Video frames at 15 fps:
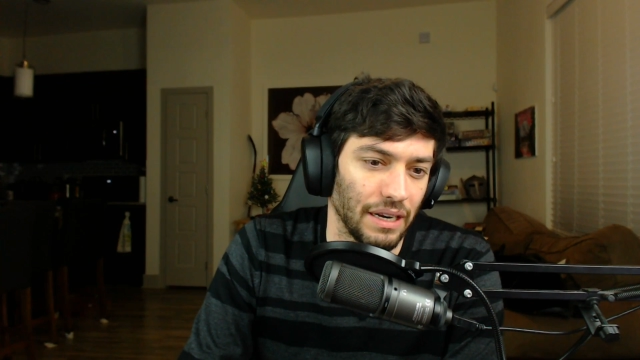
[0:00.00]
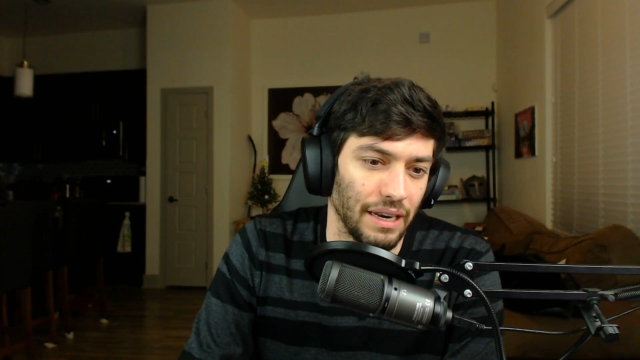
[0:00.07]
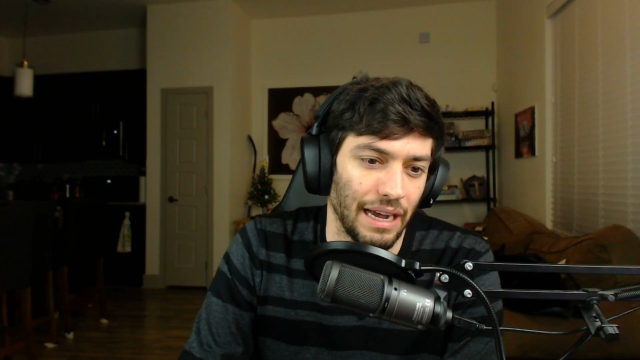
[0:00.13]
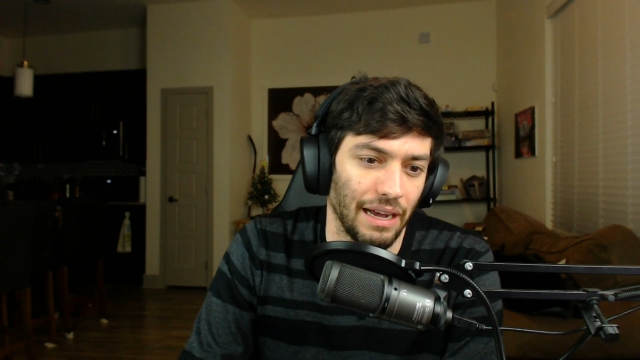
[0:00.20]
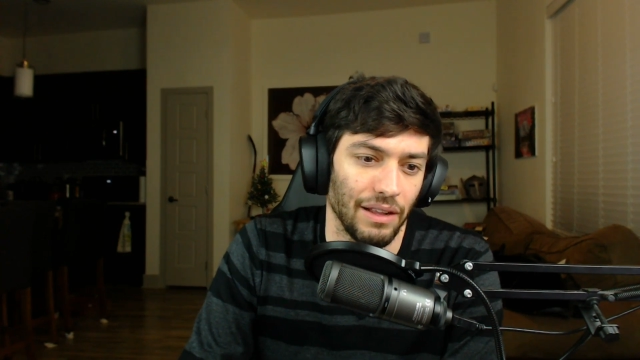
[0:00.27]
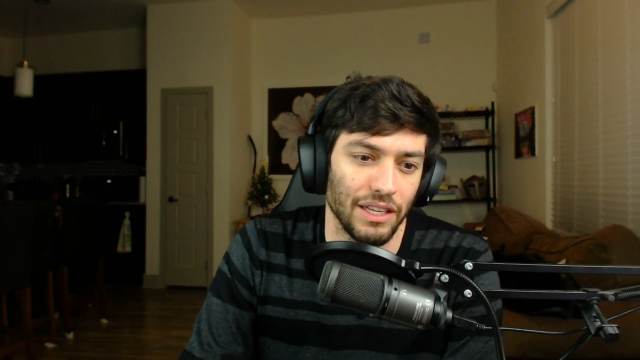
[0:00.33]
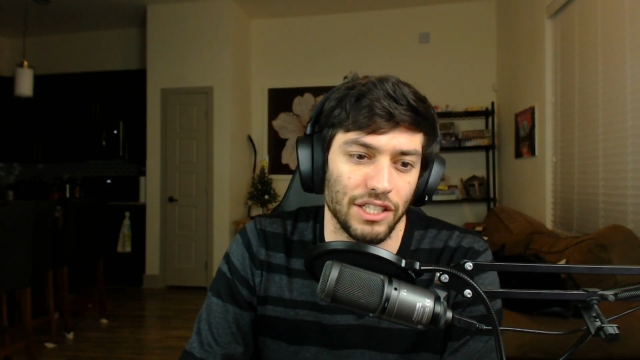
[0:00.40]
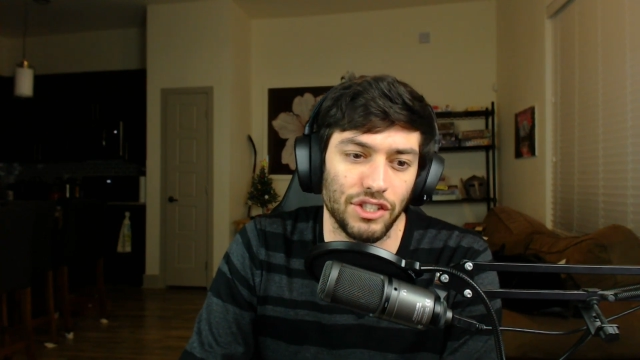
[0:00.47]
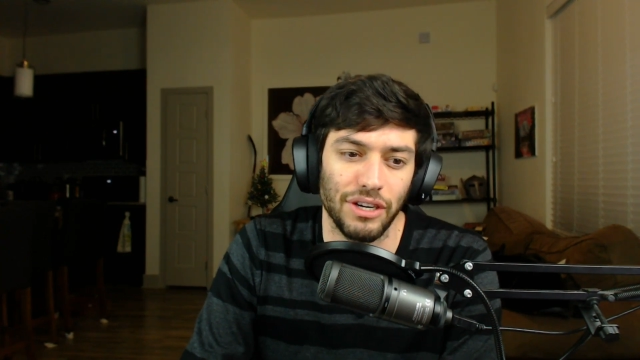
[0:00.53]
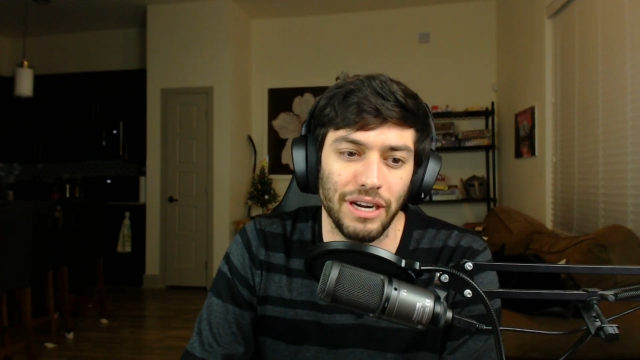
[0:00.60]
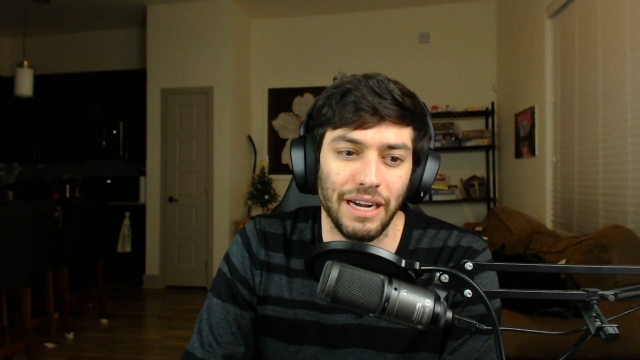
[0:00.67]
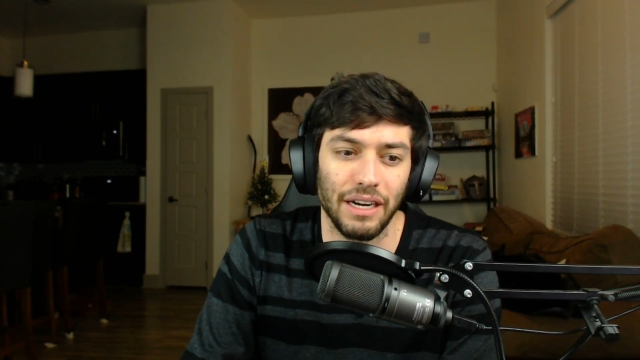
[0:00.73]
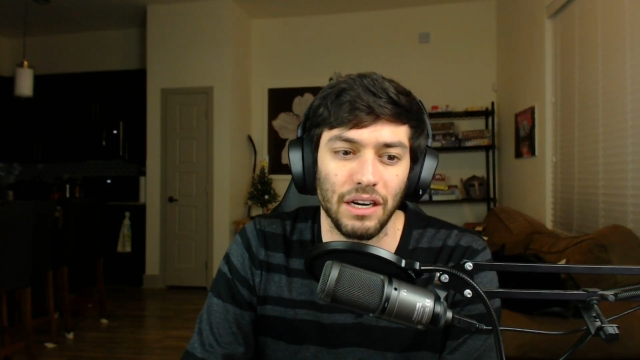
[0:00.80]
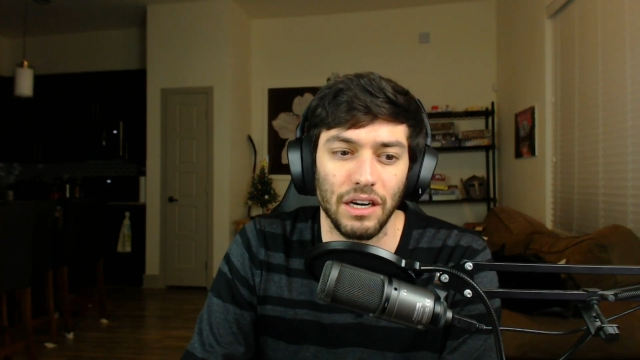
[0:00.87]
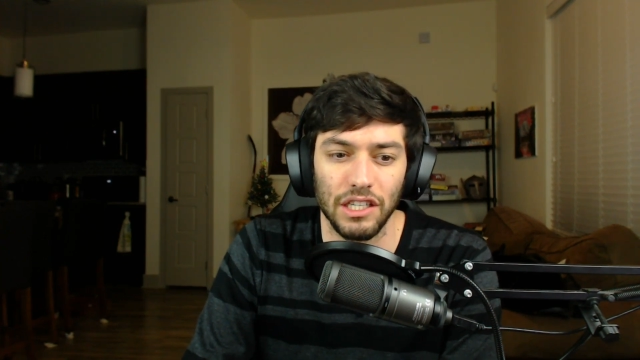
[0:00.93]
now let's
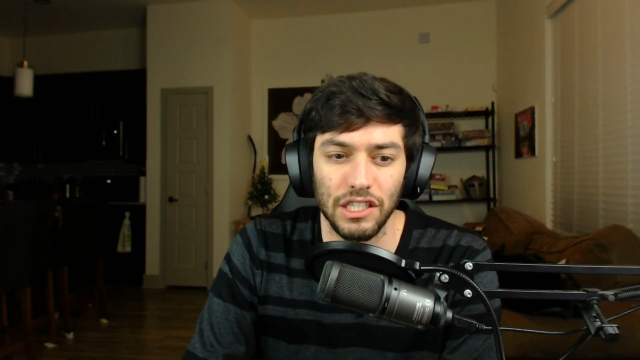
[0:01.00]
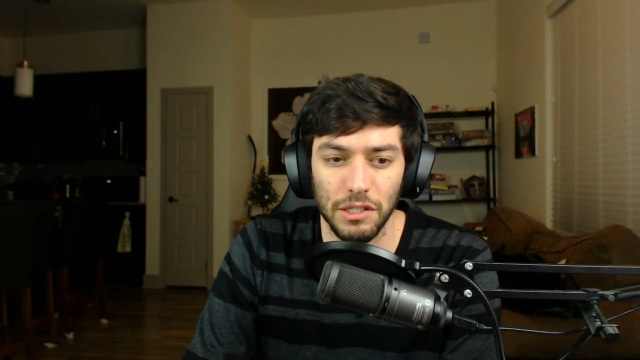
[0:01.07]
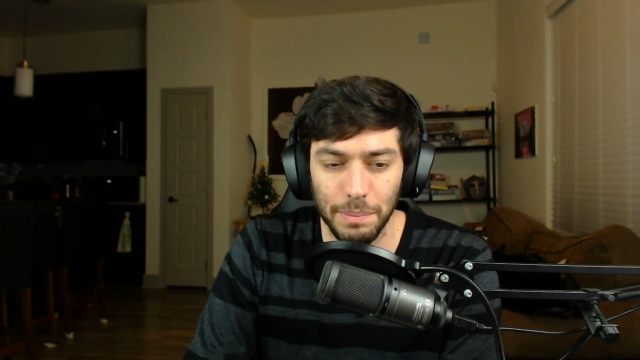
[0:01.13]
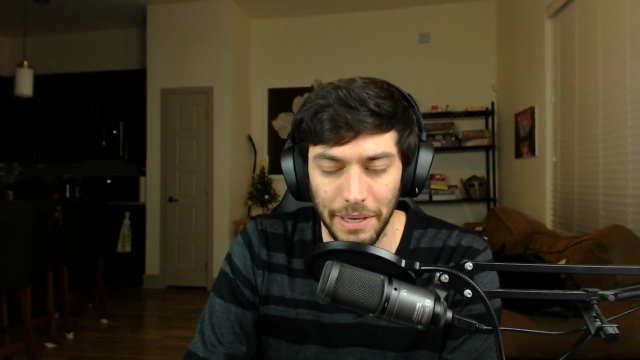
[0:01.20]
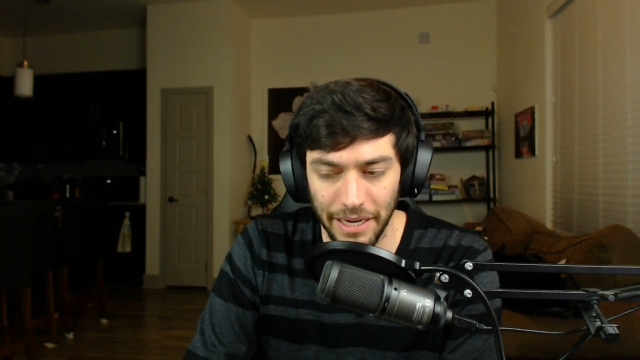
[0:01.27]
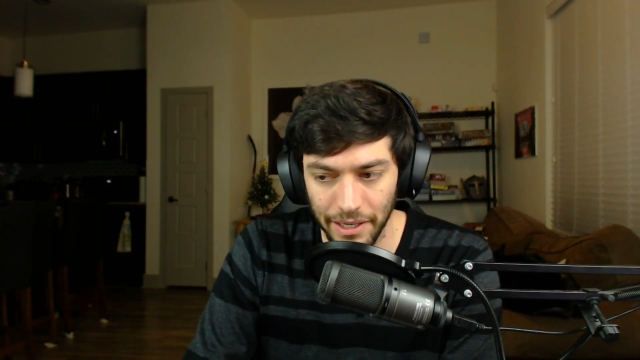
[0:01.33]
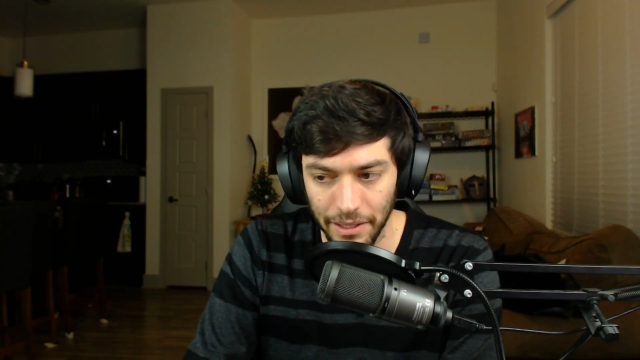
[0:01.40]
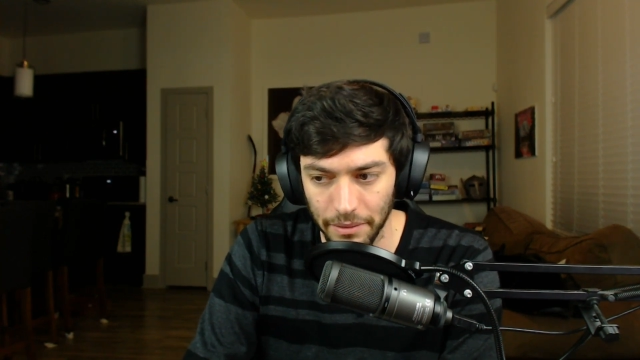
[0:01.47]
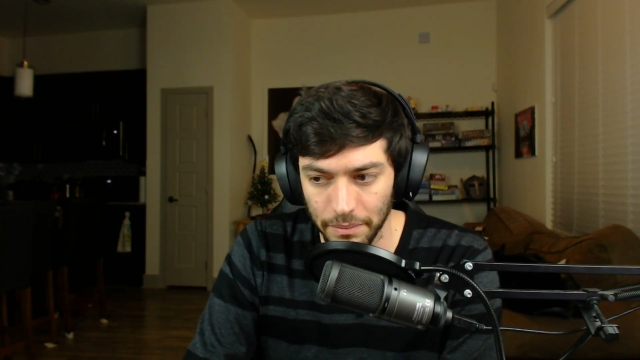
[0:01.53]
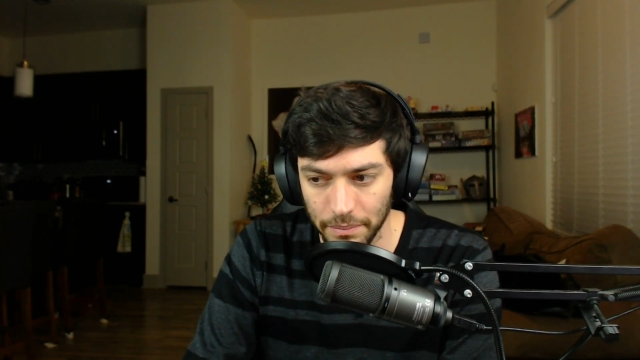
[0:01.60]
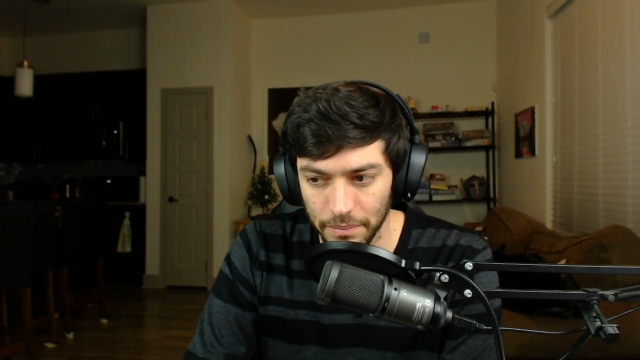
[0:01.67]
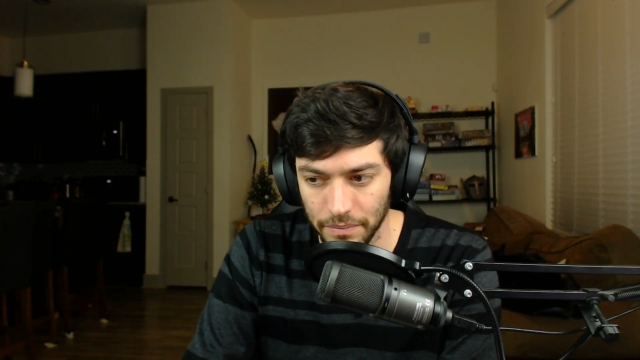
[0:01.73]
track our spending.